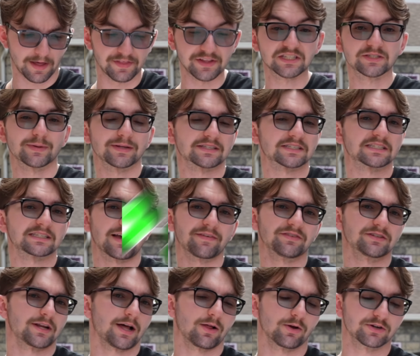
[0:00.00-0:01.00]
I then spent
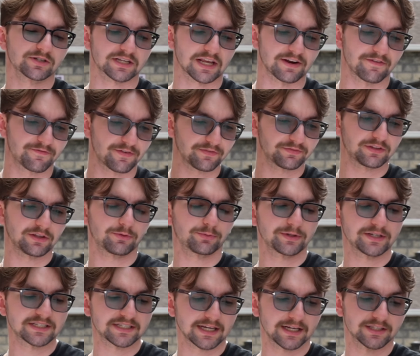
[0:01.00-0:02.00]

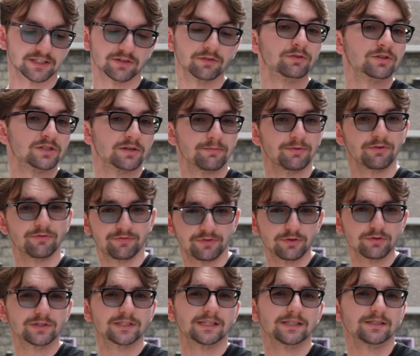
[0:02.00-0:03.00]
$7.53 for some new
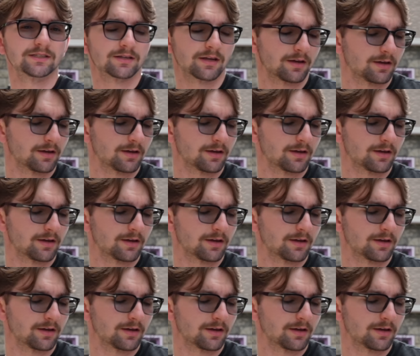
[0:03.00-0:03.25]
fuses.